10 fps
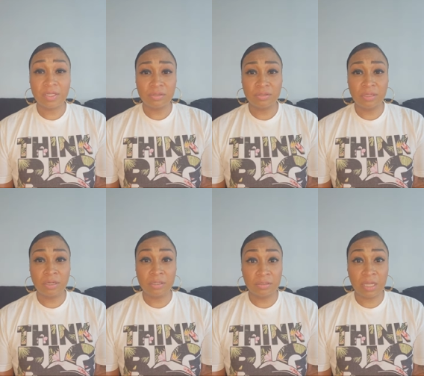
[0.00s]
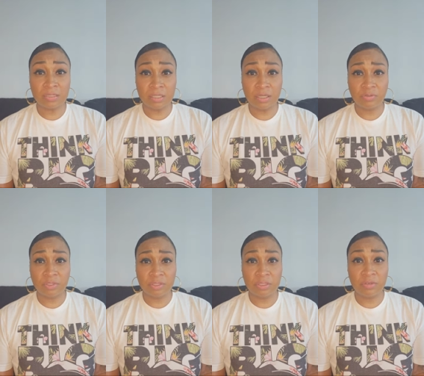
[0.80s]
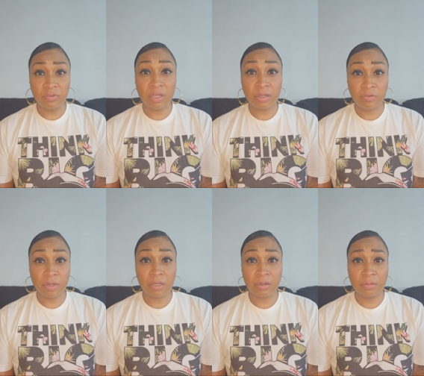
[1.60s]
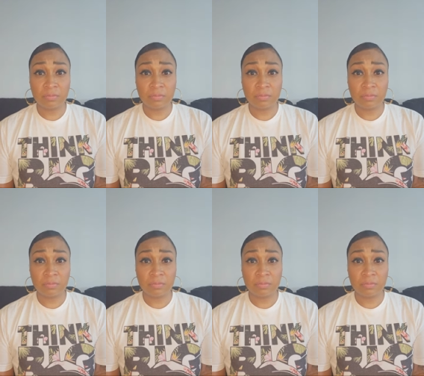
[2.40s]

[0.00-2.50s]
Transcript: So that's the difference if you didn't fucking know.